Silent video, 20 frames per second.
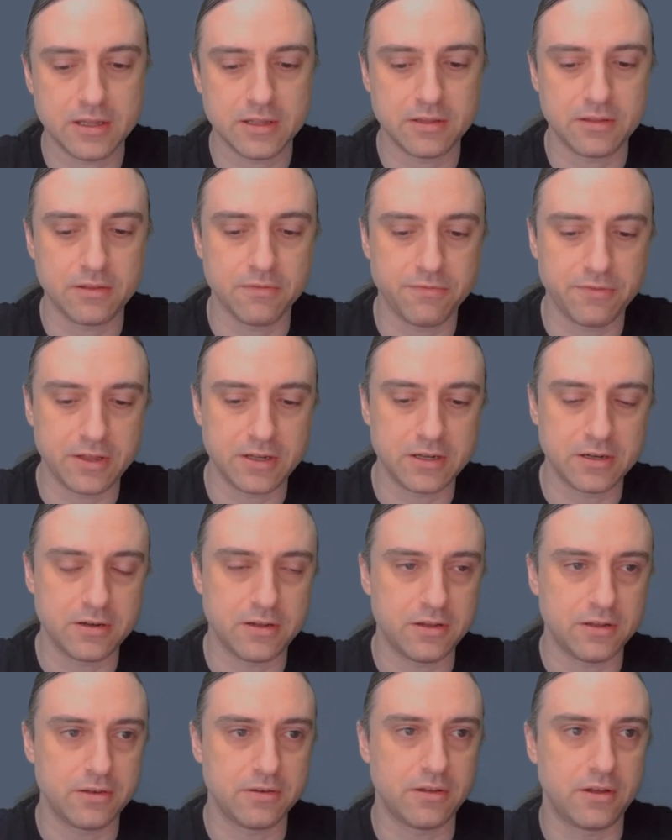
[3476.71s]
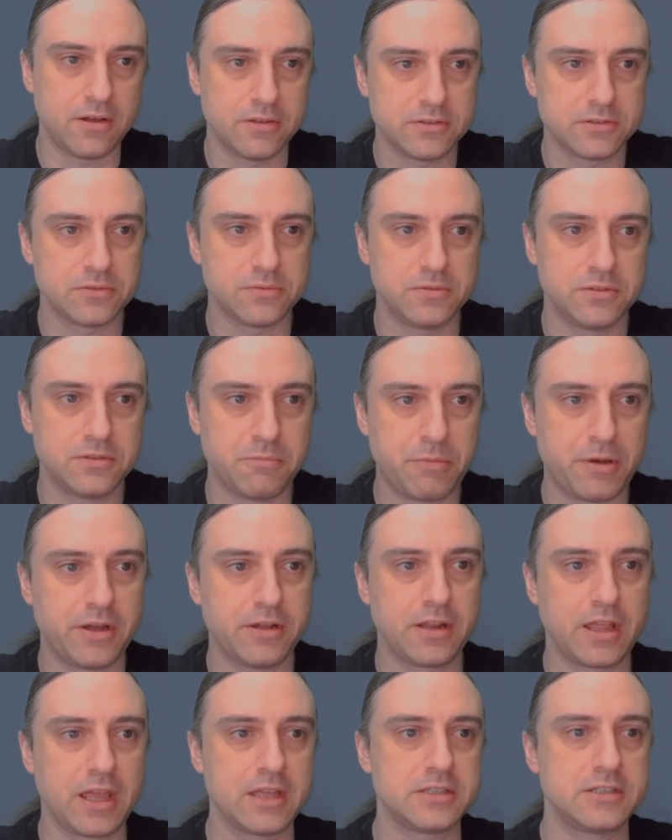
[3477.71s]
You'll find it on all sorts of
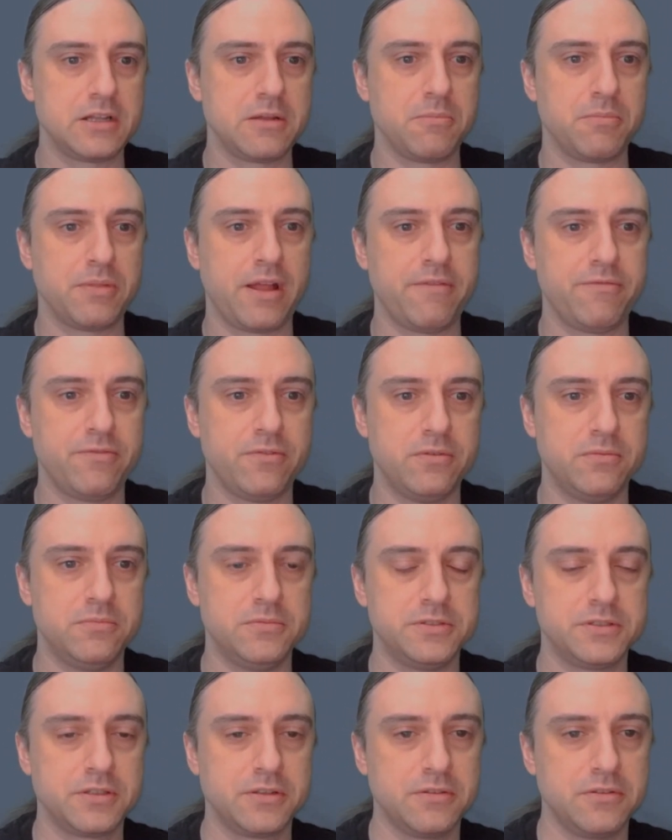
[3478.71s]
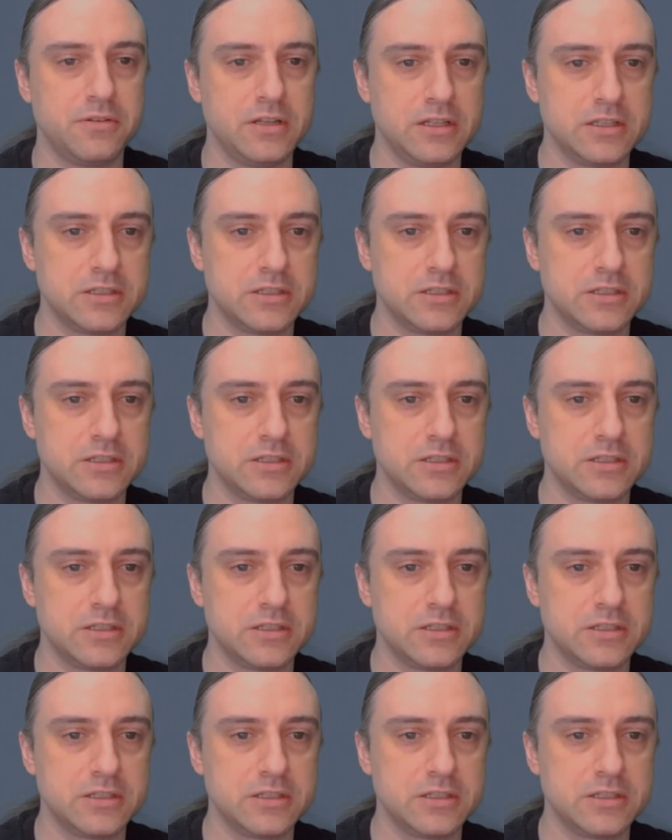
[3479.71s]
podcasting platforms, including